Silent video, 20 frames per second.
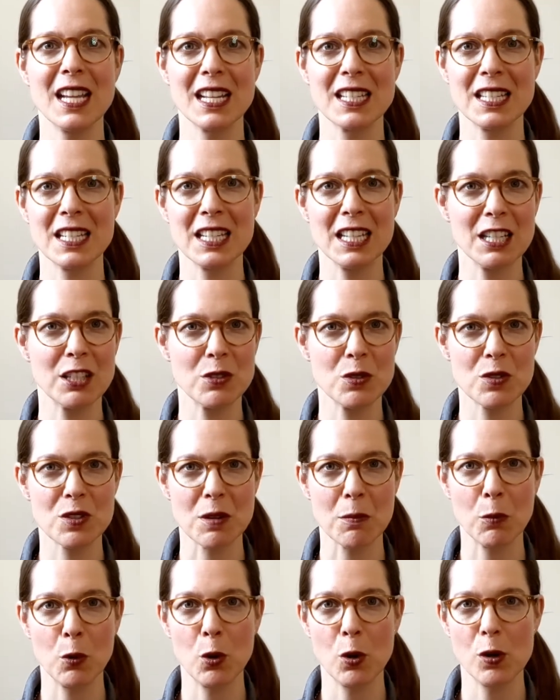getting into
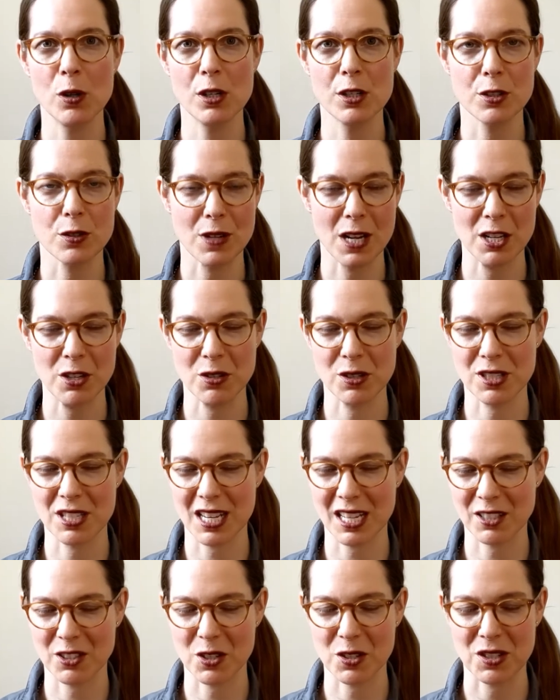some more
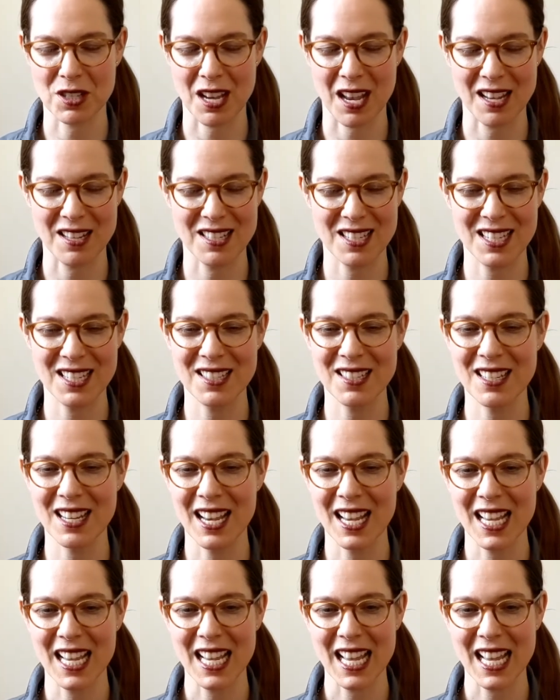strenuous exercises,